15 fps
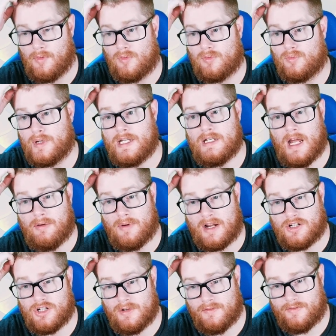
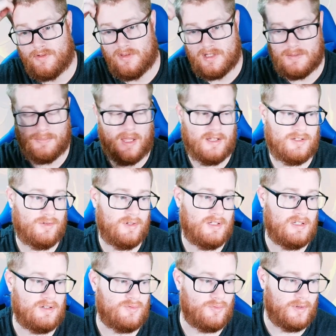redirection for this
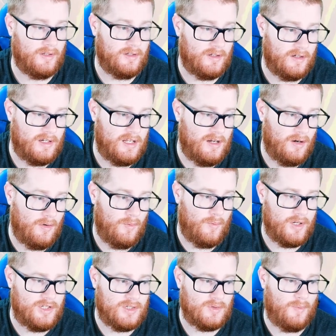Blastoids is really good here,
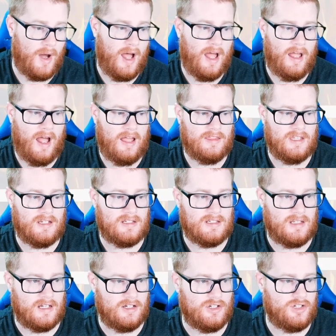which is why I think
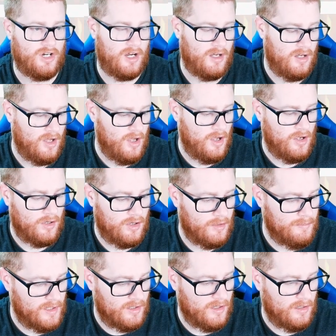Sinistra
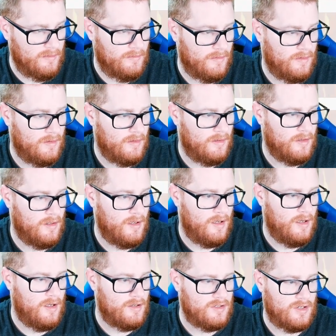could be good.
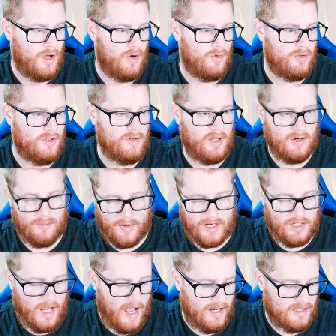So you get
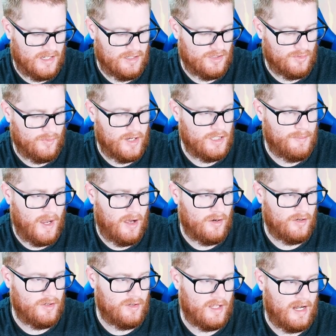access to Rage
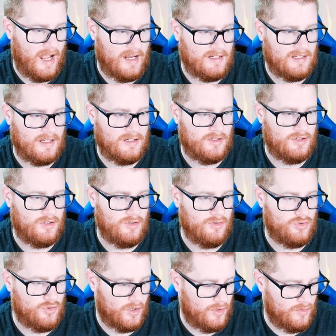Powder, you get access to
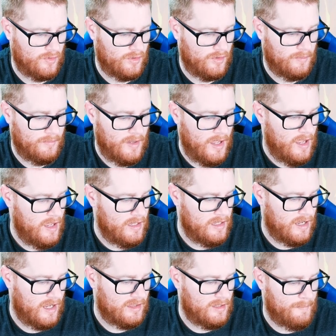Trick Room,
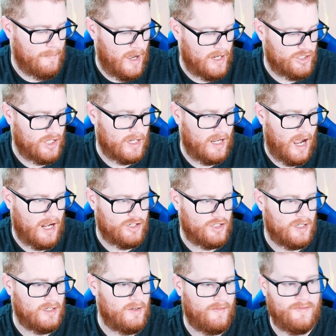you got the Matcha
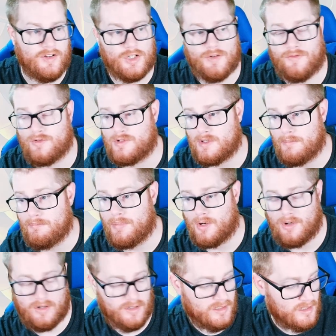Gotcha to fish for some
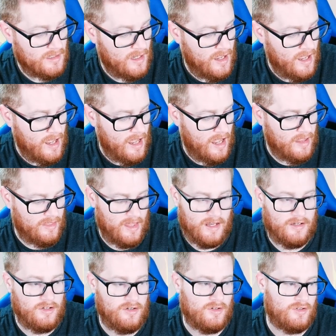burns, and
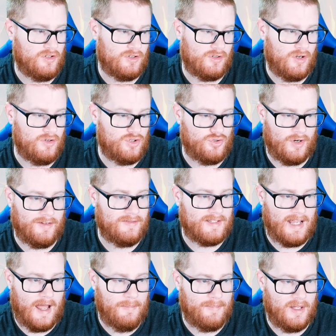then you can just go Strength
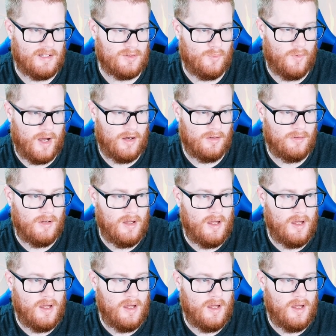Sap as well.